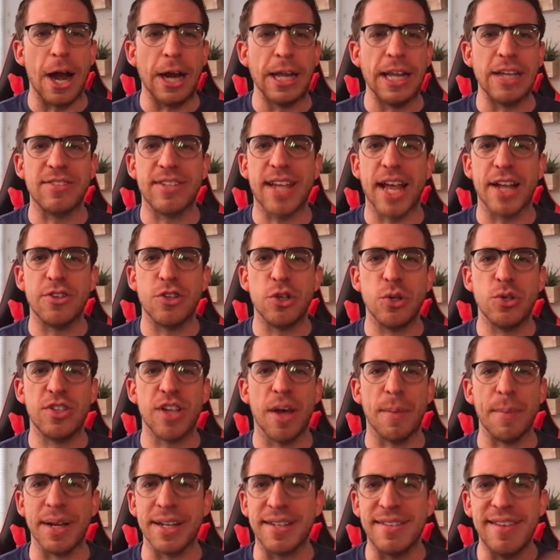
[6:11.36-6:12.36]
let's get to
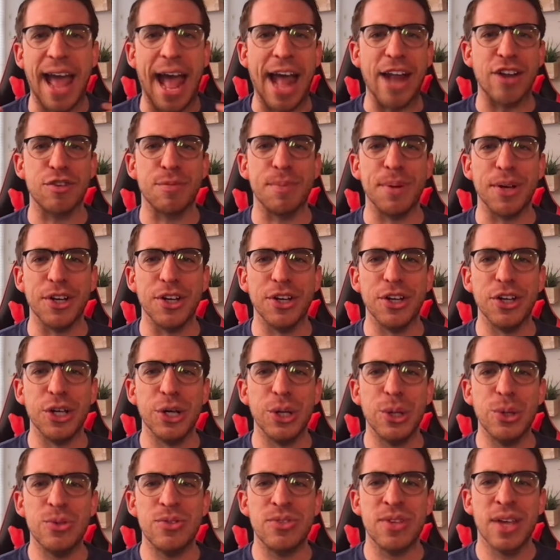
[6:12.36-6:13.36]
some attachment
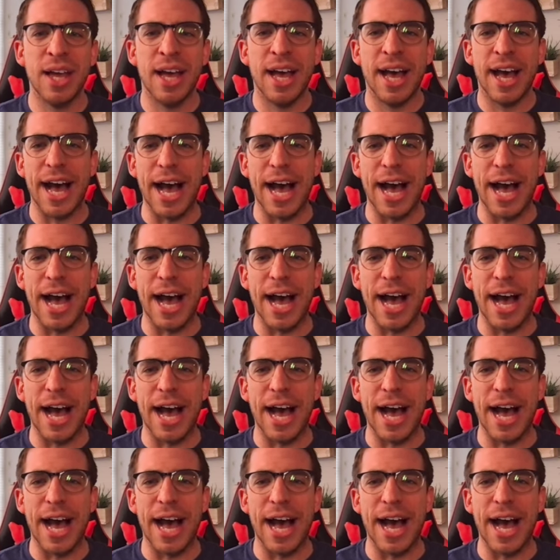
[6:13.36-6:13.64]
news.